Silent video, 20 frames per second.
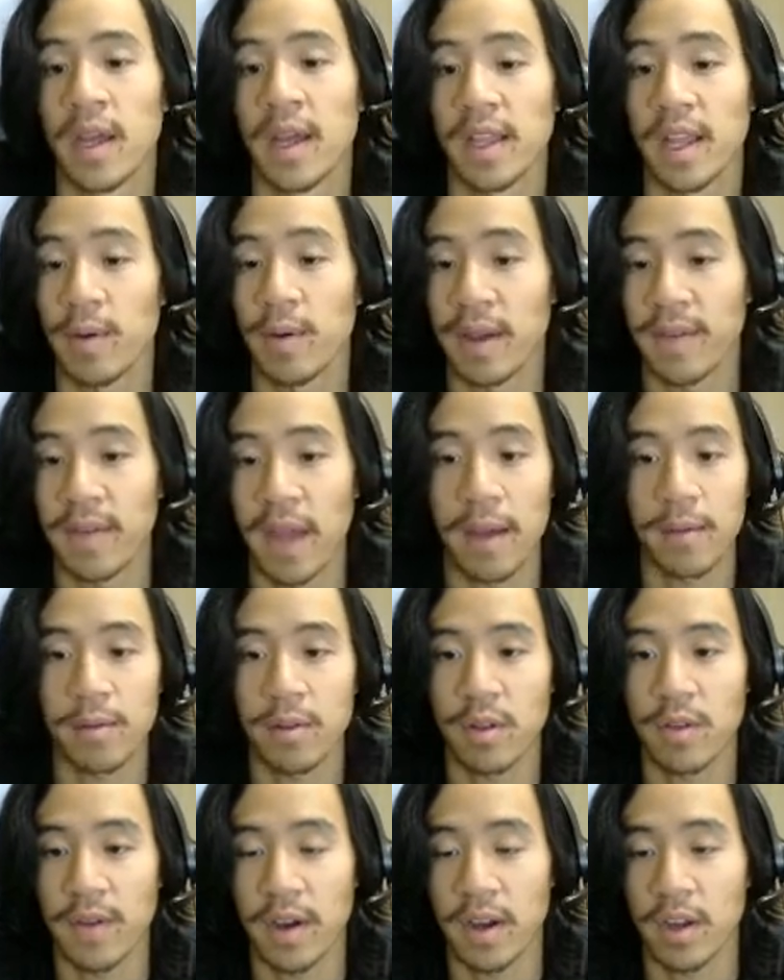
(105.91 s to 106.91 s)
Now we have
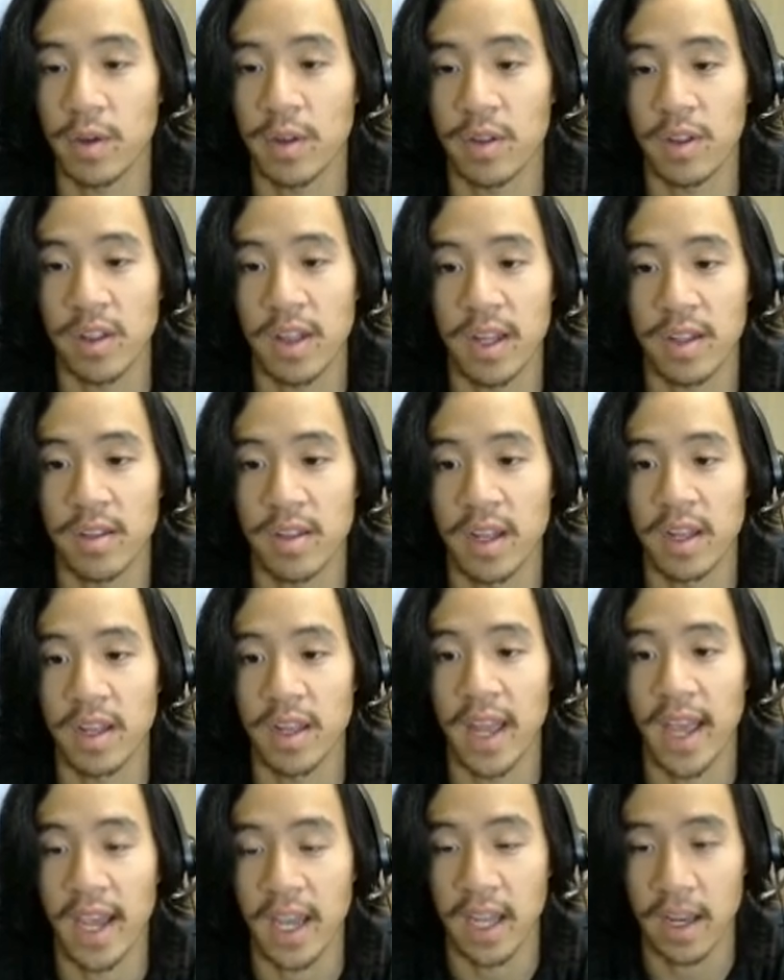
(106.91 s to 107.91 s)
absolute value is less than
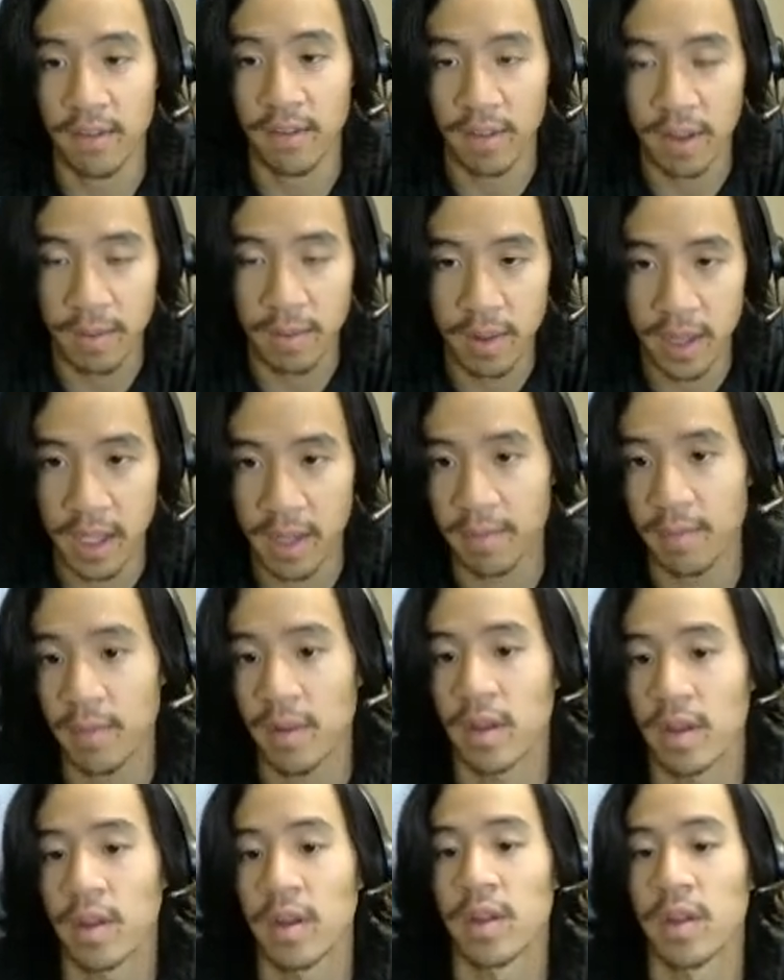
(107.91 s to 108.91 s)
negative something.
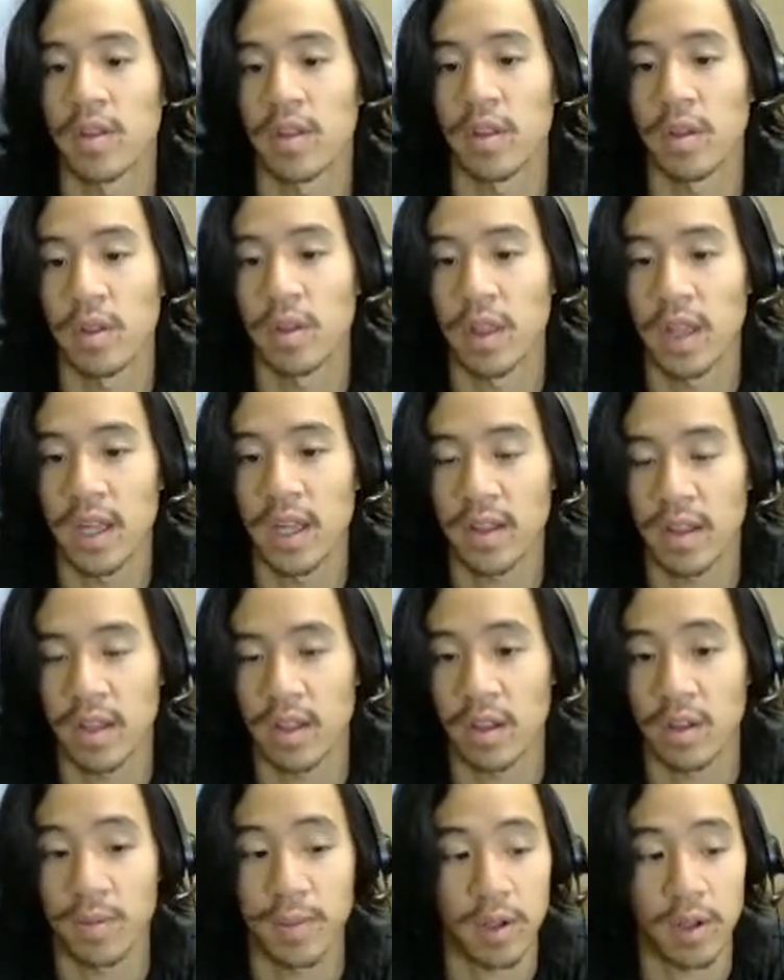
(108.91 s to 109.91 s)
So this is
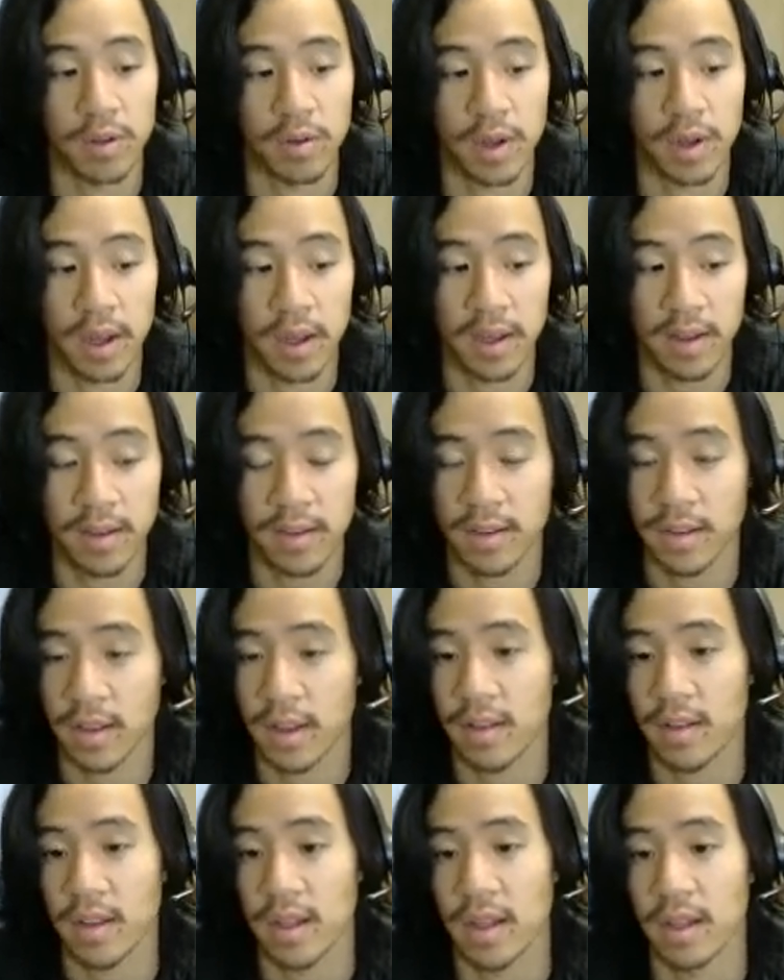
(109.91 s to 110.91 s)
a special case.
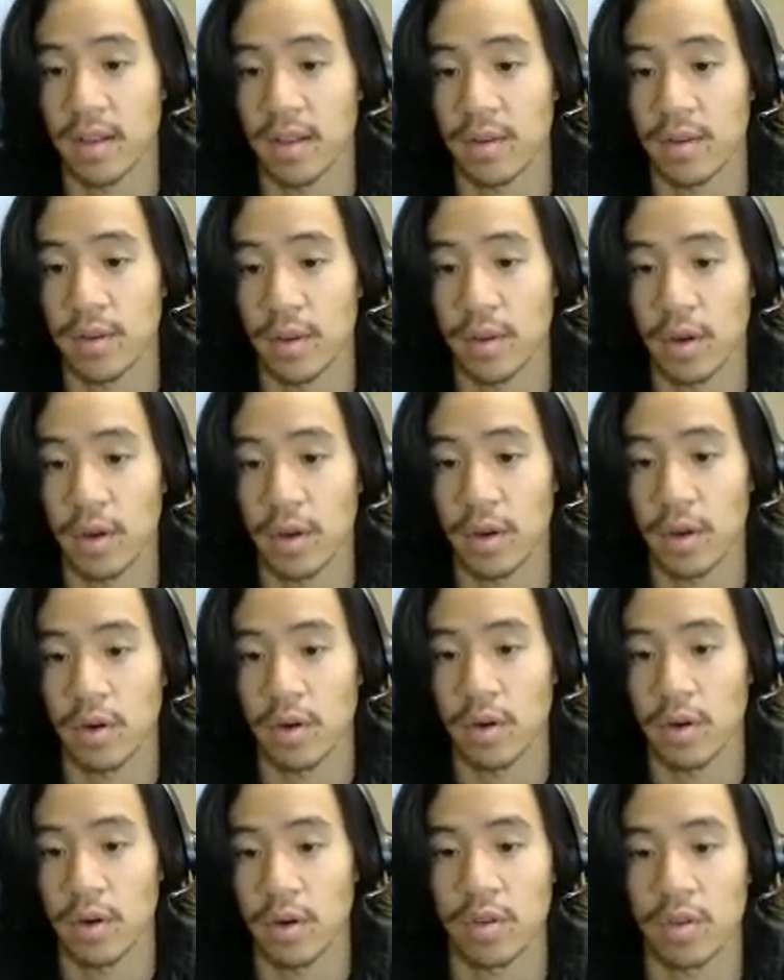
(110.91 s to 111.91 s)
This is
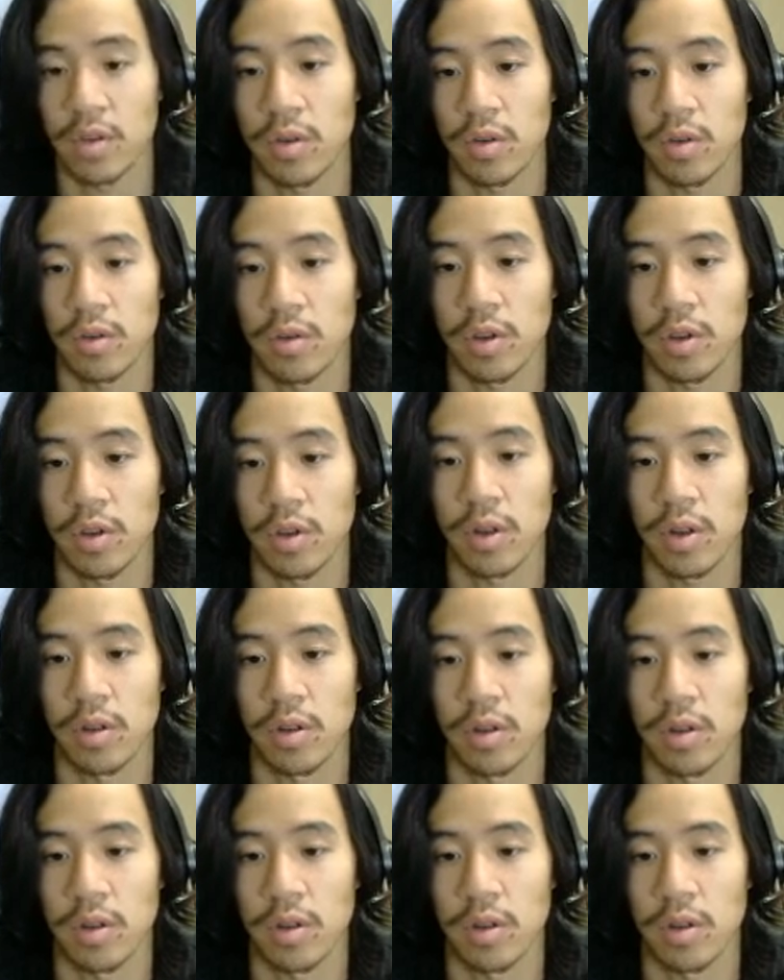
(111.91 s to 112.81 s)
no solution.